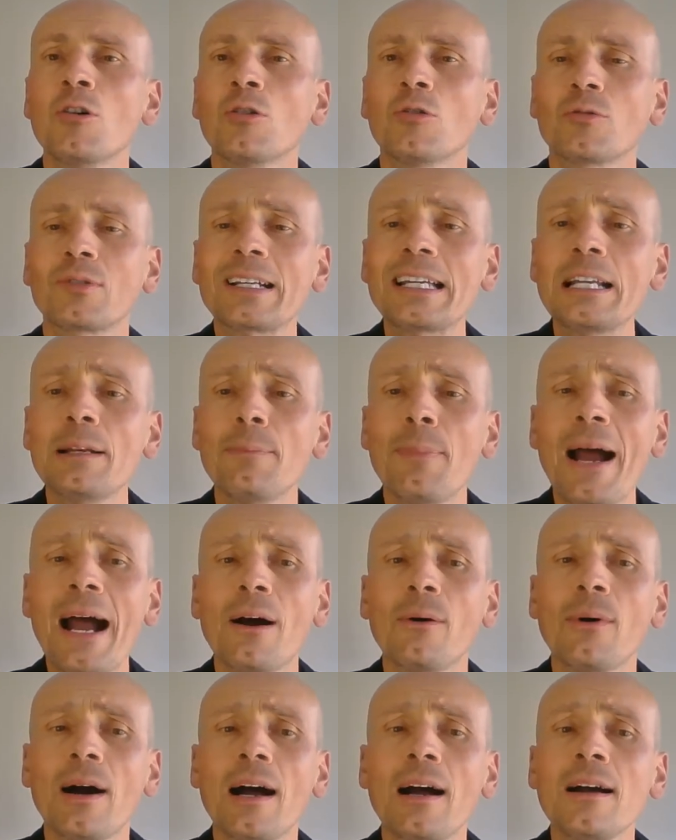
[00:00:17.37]
real
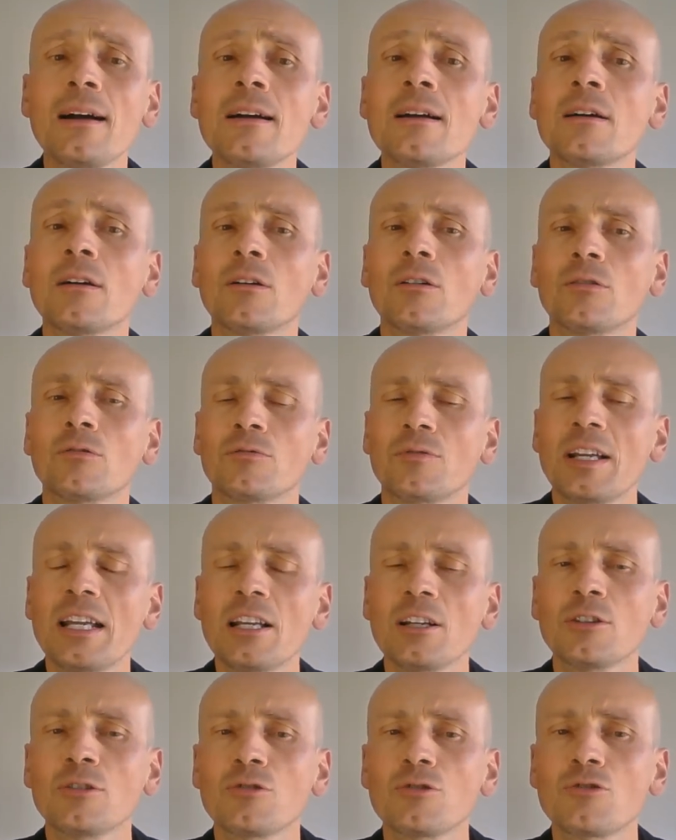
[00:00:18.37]
power,
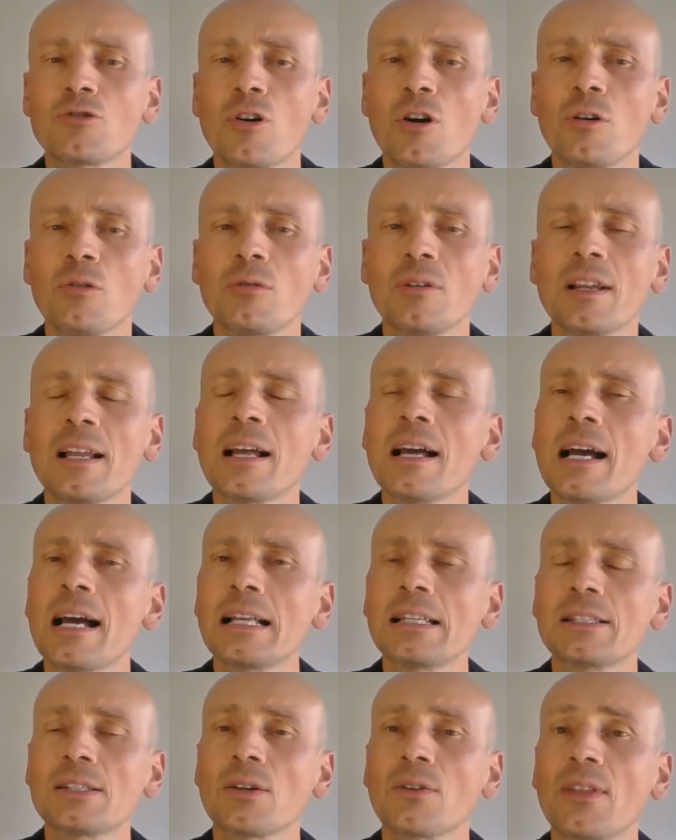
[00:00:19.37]
real control,
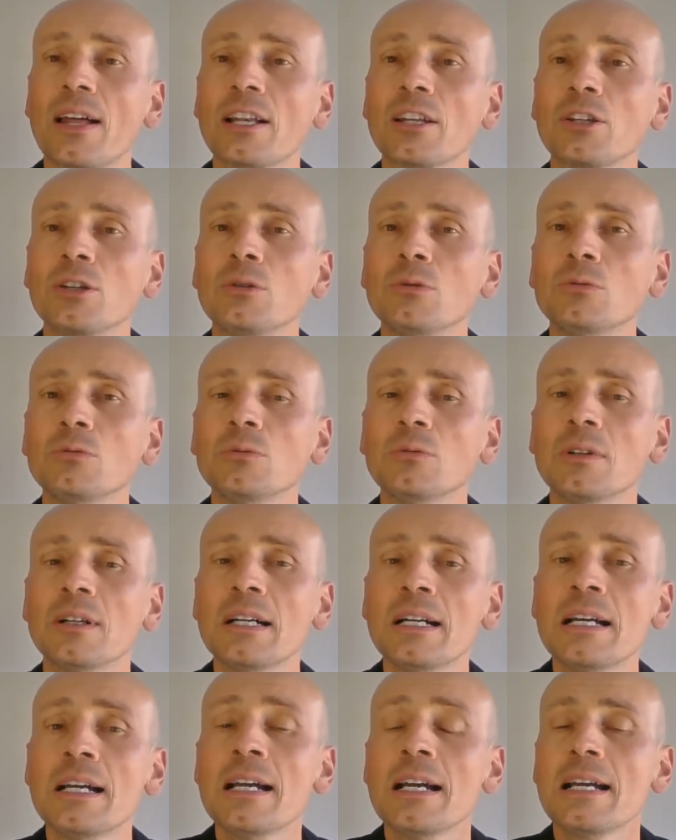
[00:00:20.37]
and so that you
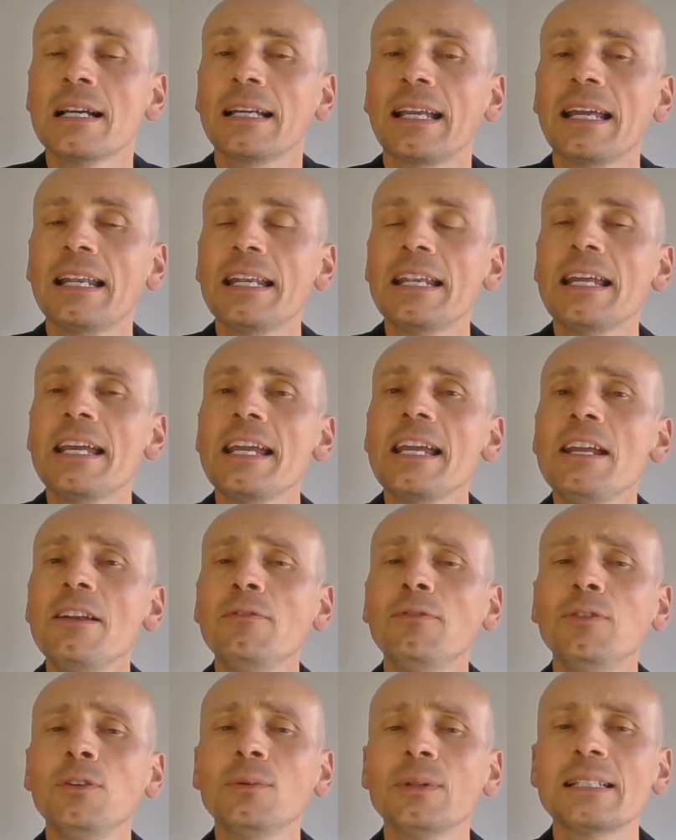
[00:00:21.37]
can
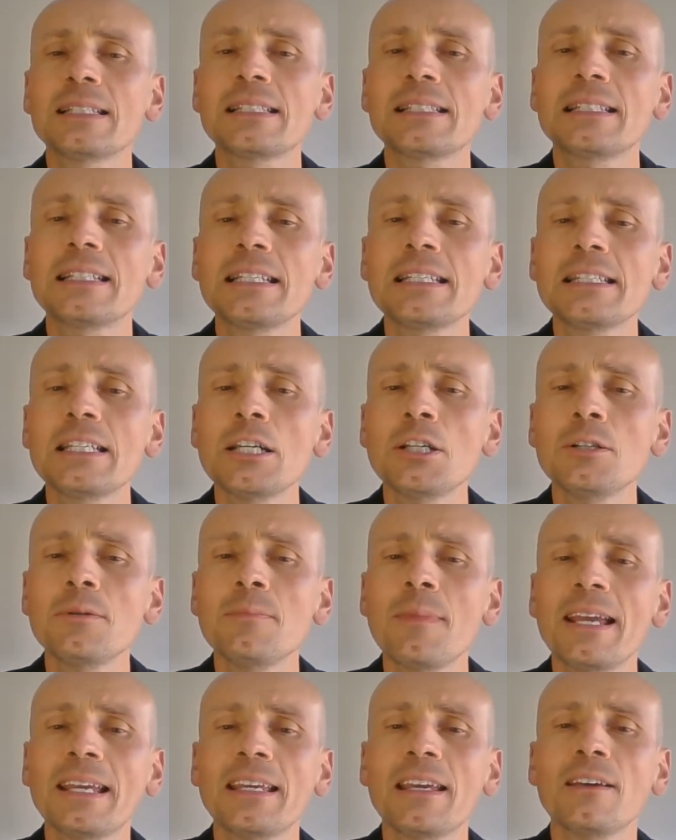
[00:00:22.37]
influence
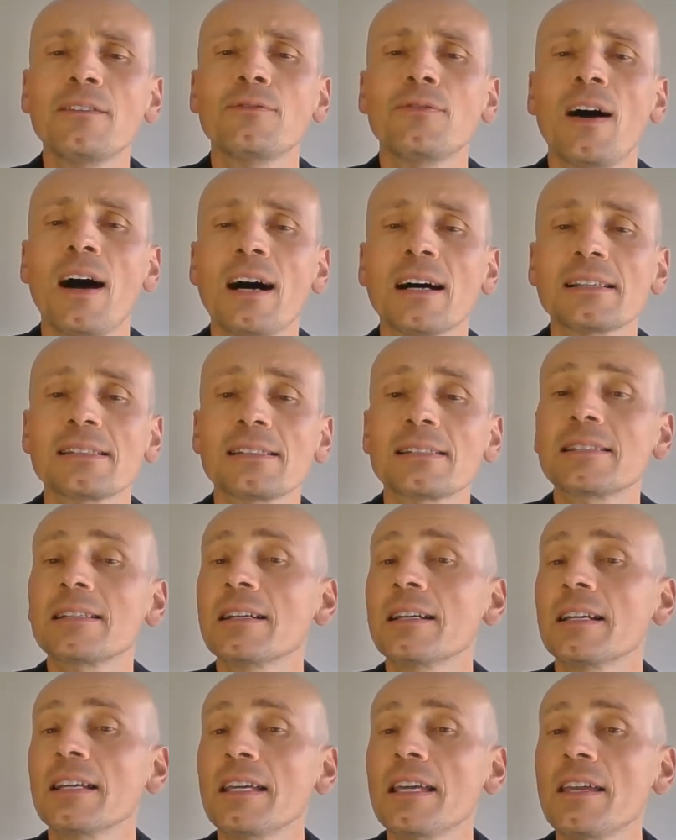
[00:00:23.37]
decision-making fast,
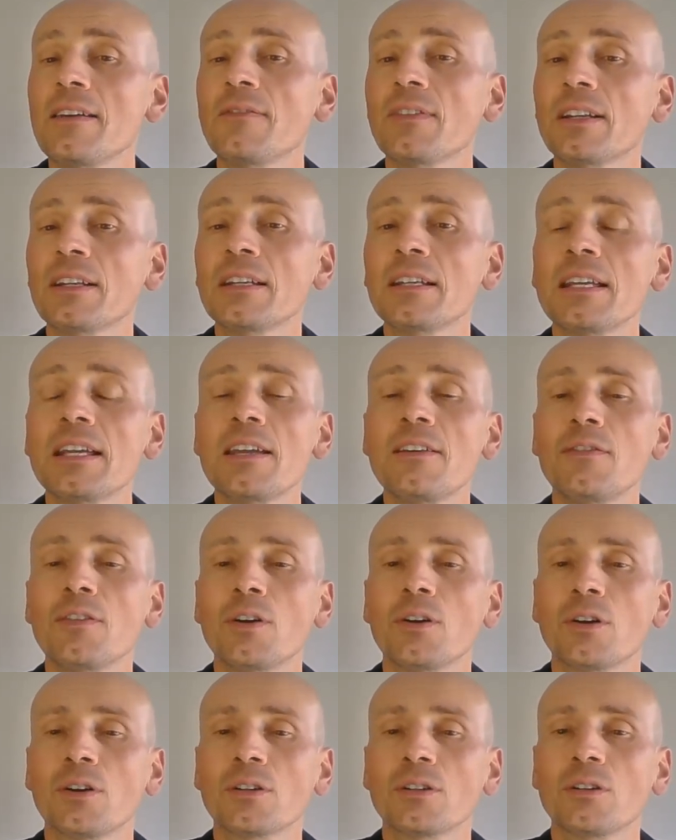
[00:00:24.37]
even if
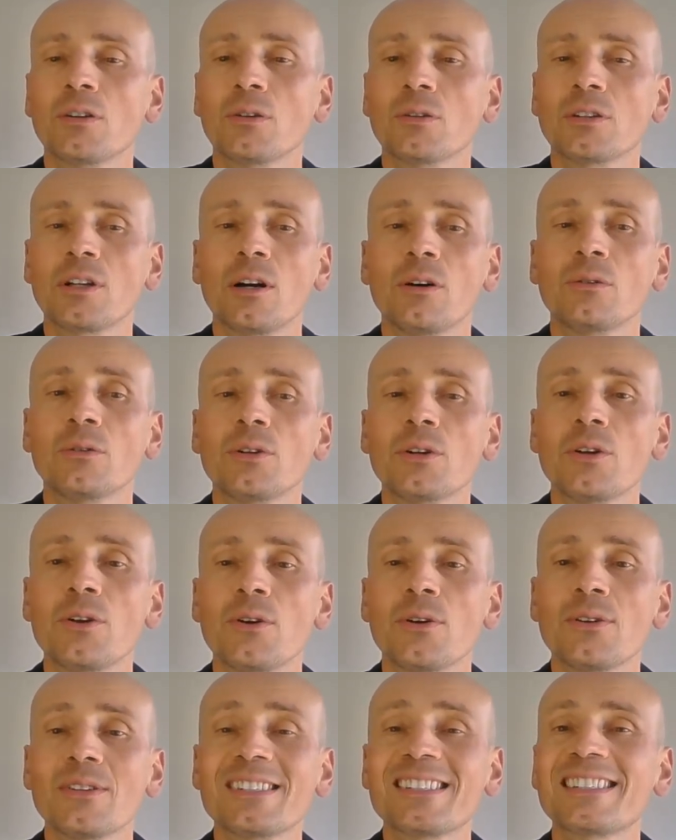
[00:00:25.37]
you're not a doctor or a
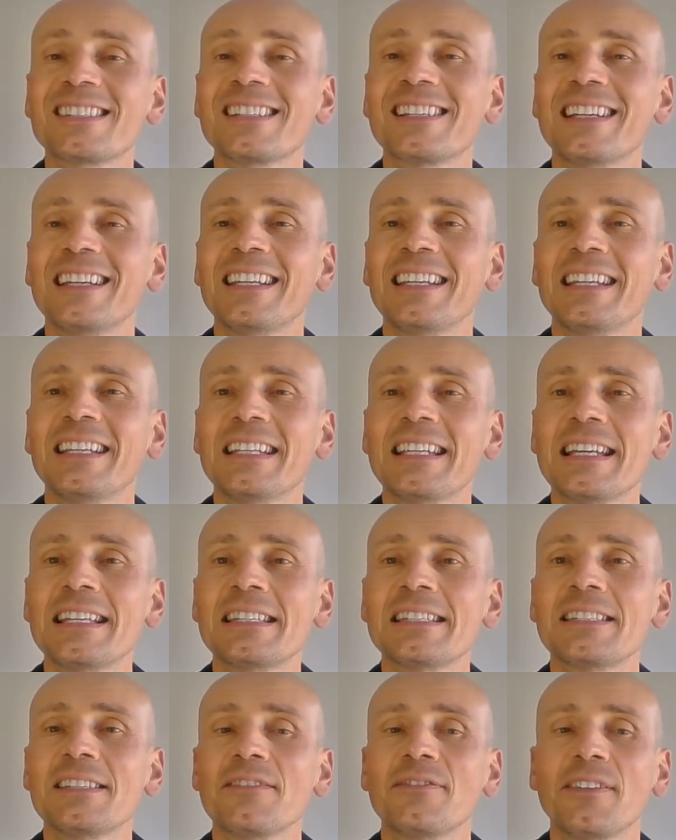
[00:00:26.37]
nurse in
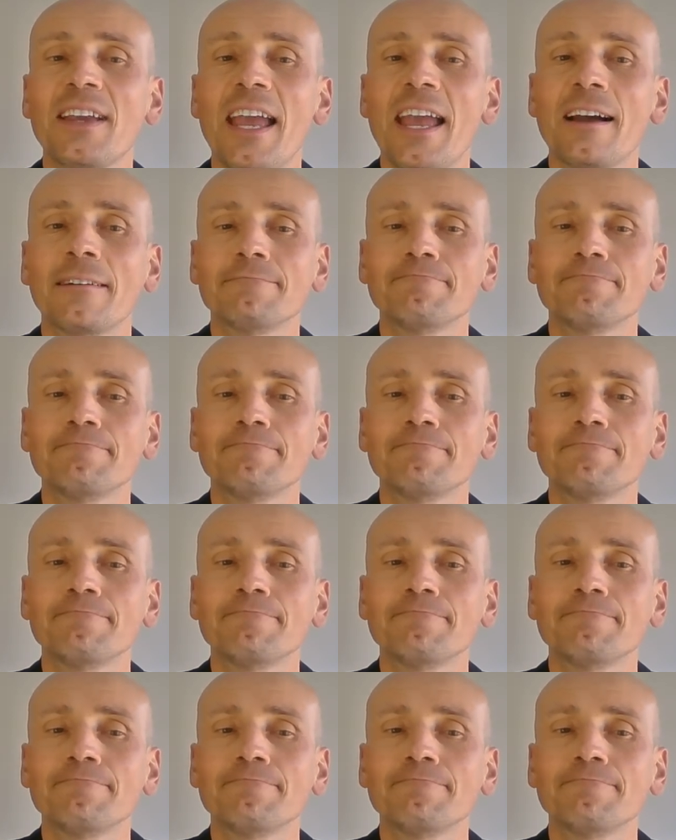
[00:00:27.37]
intensive care.